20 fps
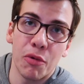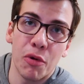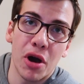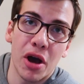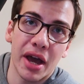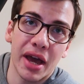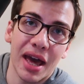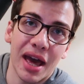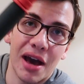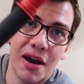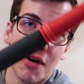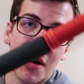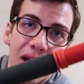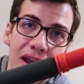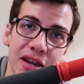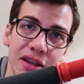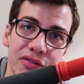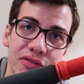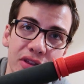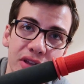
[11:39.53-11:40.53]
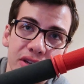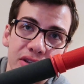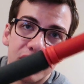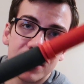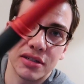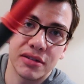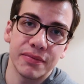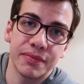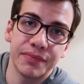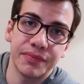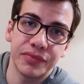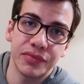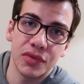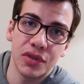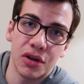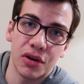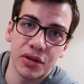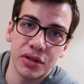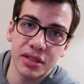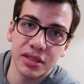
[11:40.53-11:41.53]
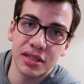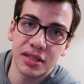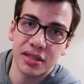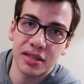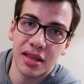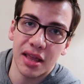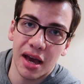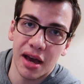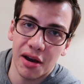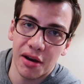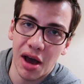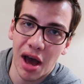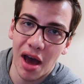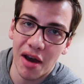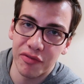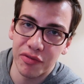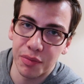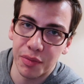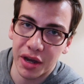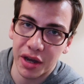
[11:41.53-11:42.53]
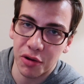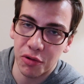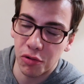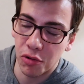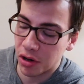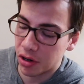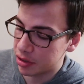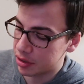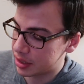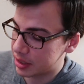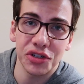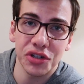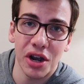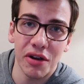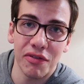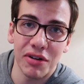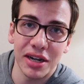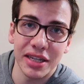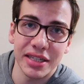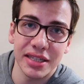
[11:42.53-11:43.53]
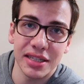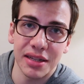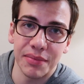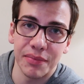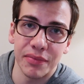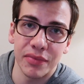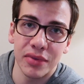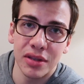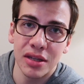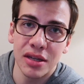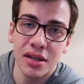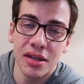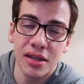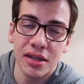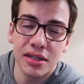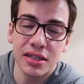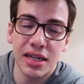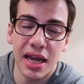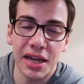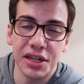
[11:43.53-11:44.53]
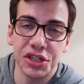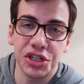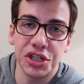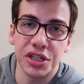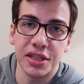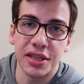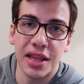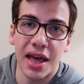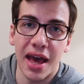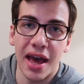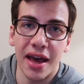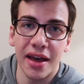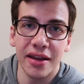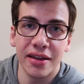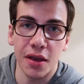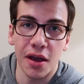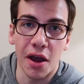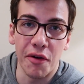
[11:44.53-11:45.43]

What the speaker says: work out any of those knots that I'll have in my quads. Try release some tension there.